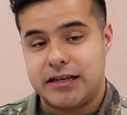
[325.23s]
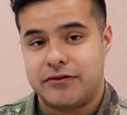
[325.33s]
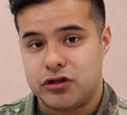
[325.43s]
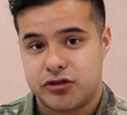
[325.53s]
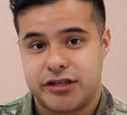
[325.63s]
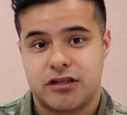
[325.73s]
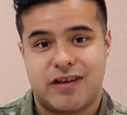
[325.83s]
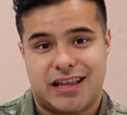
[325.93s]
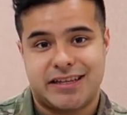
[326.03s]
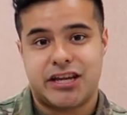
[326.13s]
individual skills
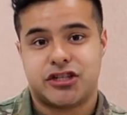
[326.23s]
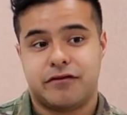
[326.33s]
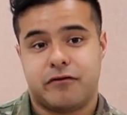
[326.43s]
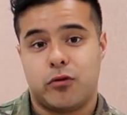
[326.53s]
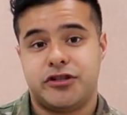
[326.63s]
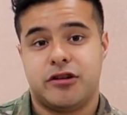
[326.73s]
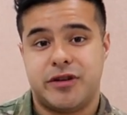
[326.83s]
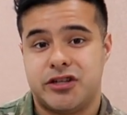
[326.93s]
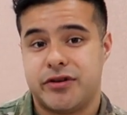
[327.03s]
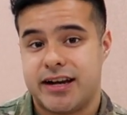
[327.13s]
validation for what you're
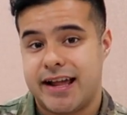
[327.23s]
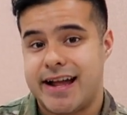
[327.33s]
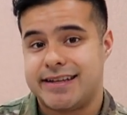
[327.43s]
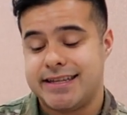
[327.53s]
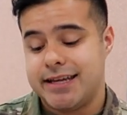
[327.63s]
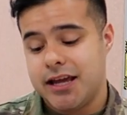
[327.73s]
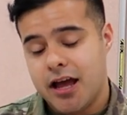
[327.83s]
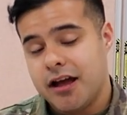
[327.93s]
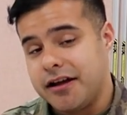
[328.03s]
going to be doing in A I T.